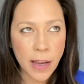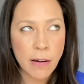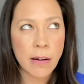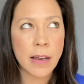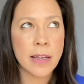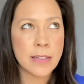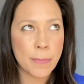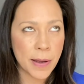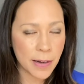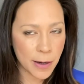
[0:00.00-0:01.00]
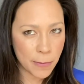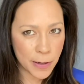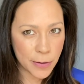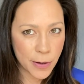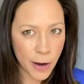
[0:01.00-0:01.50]
Area, depending on
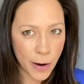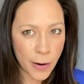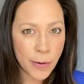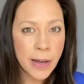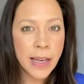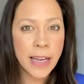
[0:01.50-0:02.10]
when you go,